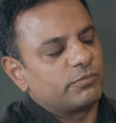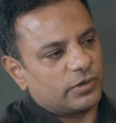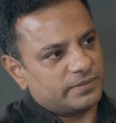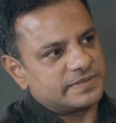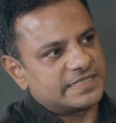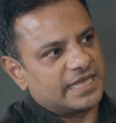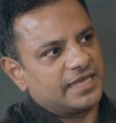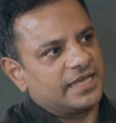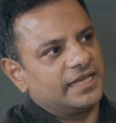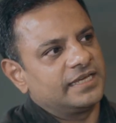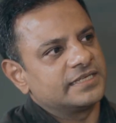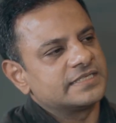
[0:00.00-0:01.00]
what I'm saying
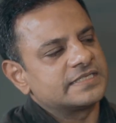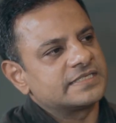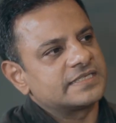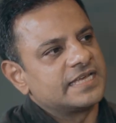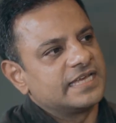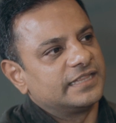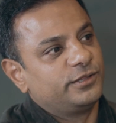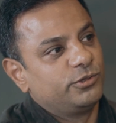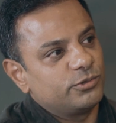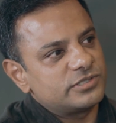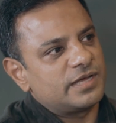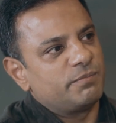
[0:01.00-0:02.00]
is,
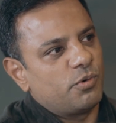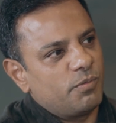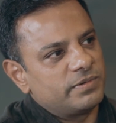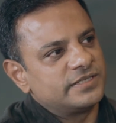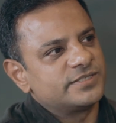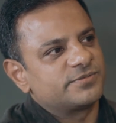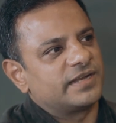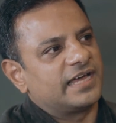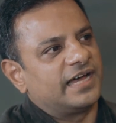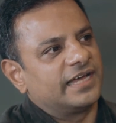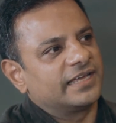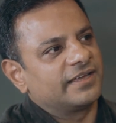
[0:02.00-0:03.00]
those are moments when
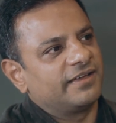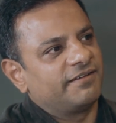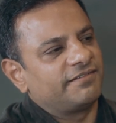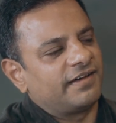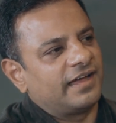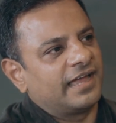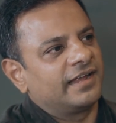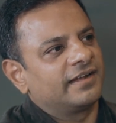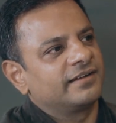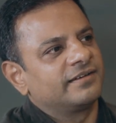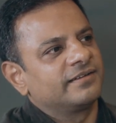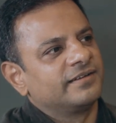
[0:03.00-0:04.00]
I have
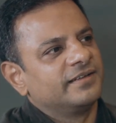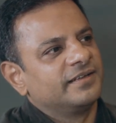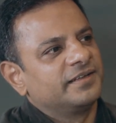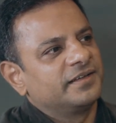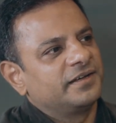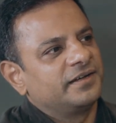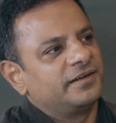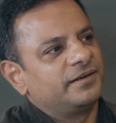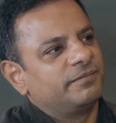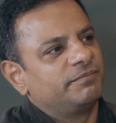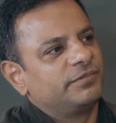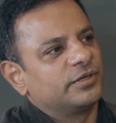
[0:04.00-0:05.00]
had,
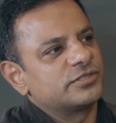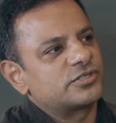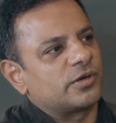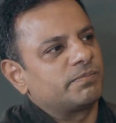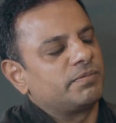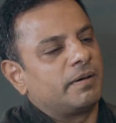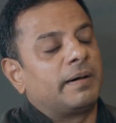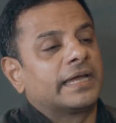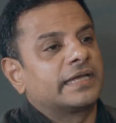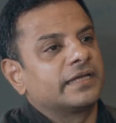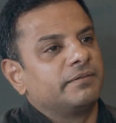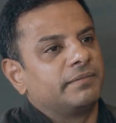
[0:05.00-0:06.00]
stopped my
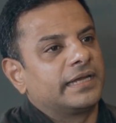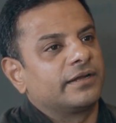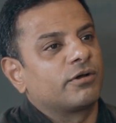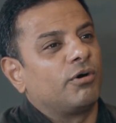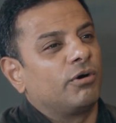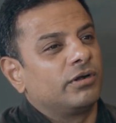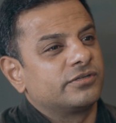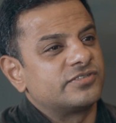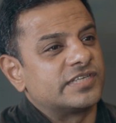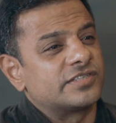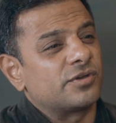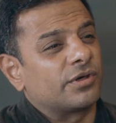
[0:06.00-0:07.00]
bike and made a call to
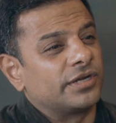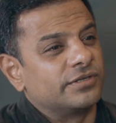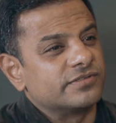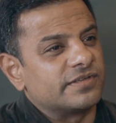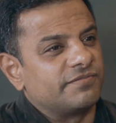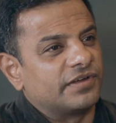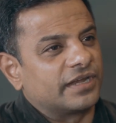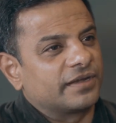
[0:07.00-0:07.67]
say sorry to someone.